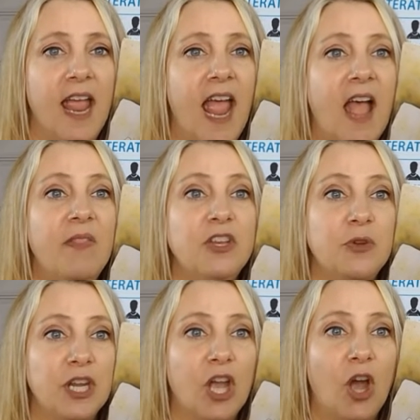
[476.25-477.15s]
and then you
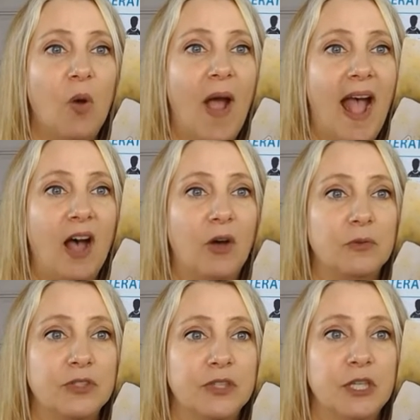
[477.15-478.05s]
could go
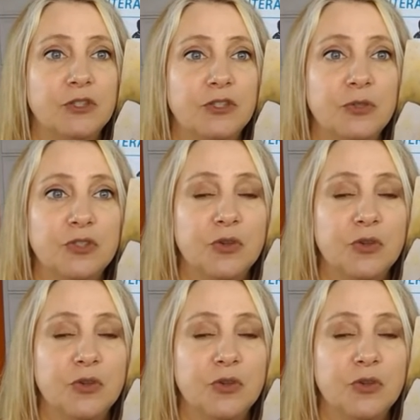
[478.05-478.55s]
out to